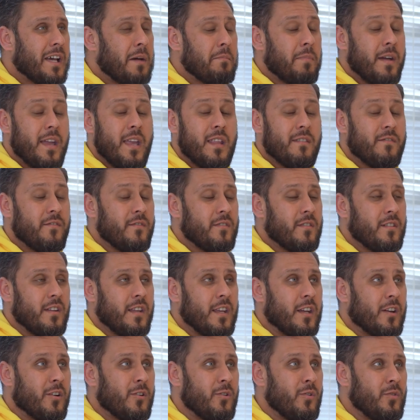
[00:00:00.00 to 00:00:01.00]
but even
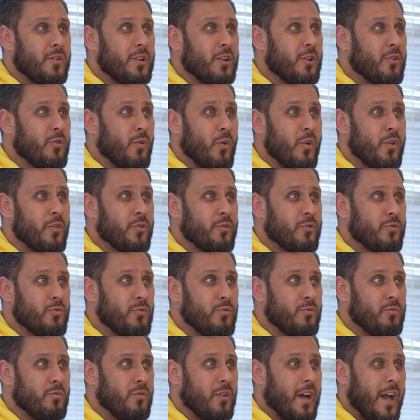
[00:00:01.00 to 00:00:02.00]
including growing
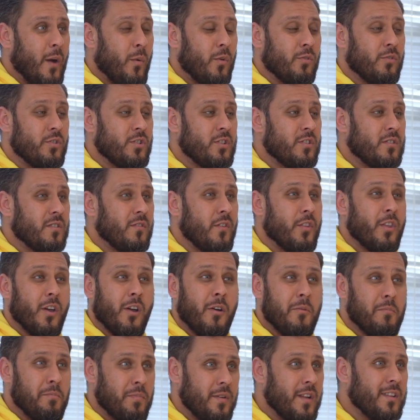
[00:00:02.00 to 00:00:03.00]
through acquisitions of other
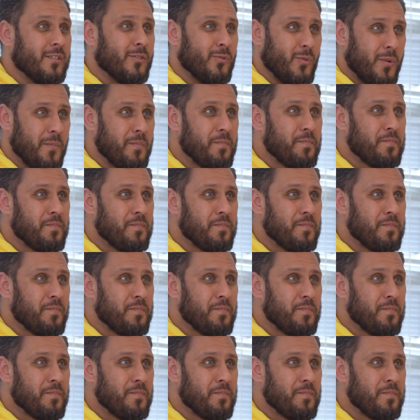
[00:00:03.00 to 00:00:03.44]
companies as well.